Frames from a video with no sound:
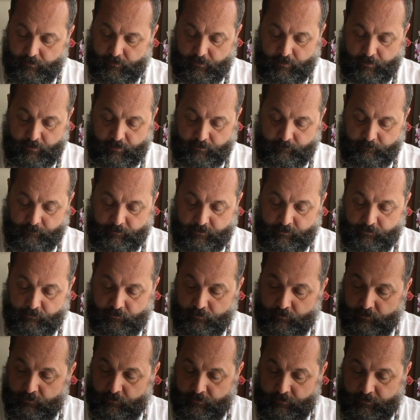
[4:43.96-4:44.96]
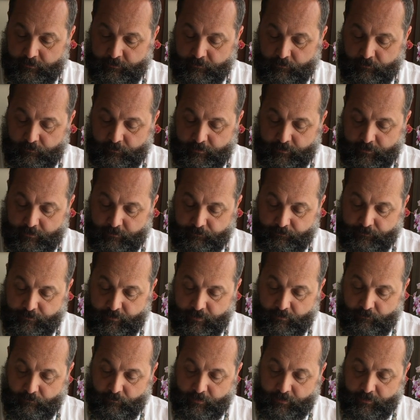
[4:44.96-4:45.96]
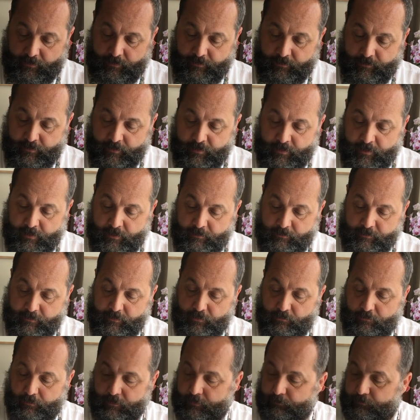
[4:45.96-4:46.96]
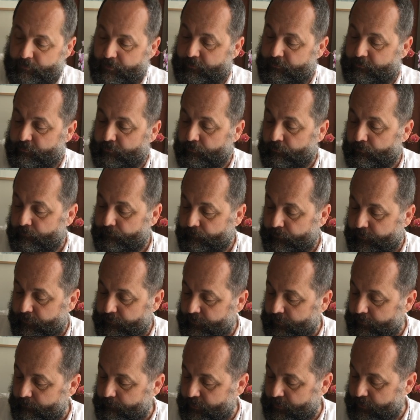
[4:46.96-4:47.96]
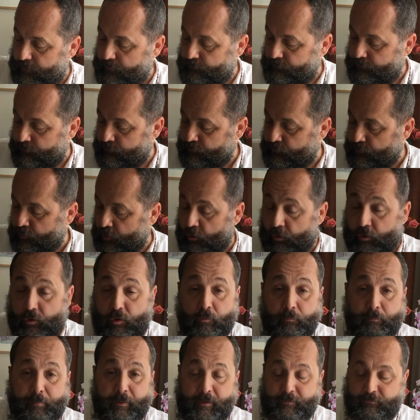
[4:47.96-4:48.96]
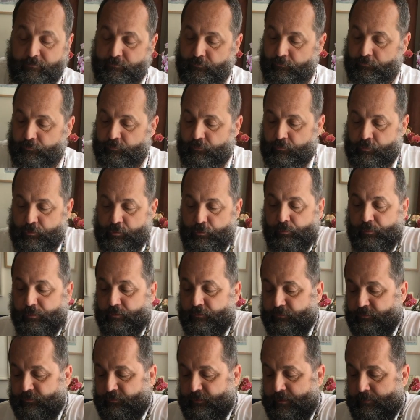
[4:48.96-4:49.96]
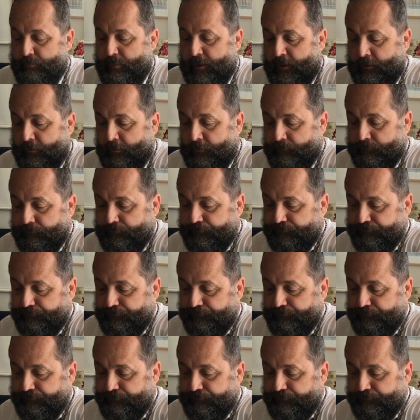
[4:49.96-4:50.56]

And I'm going to draw a line going out that way. You know what I'm going to do? I think I'm going to use a darker pencil so you can see better.